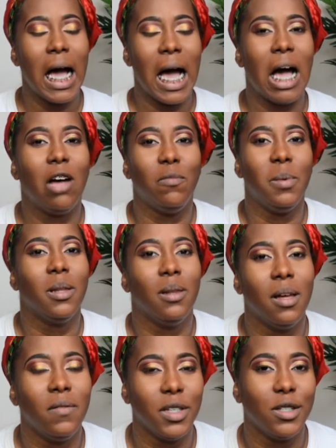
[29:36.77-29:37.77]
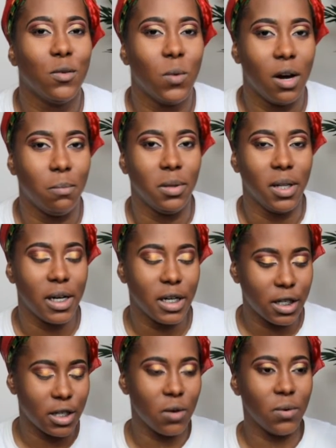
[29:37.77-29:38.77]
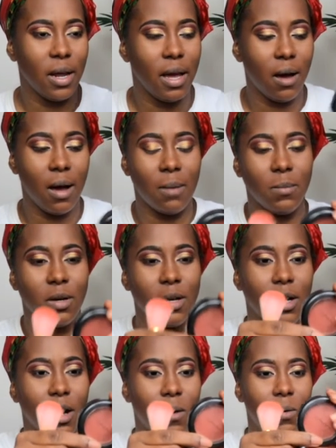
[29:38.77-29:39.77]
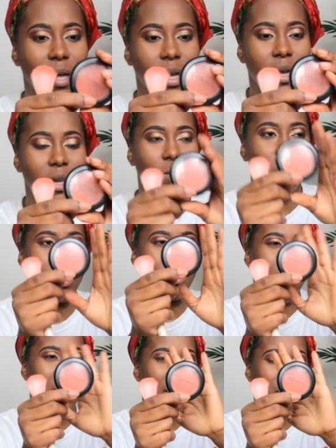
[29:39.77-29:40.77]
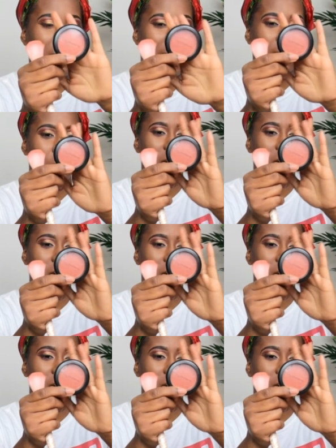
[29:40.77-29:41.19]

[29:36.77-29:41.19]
I've been loving to wear blush, so now I'm gonna go in with my MAC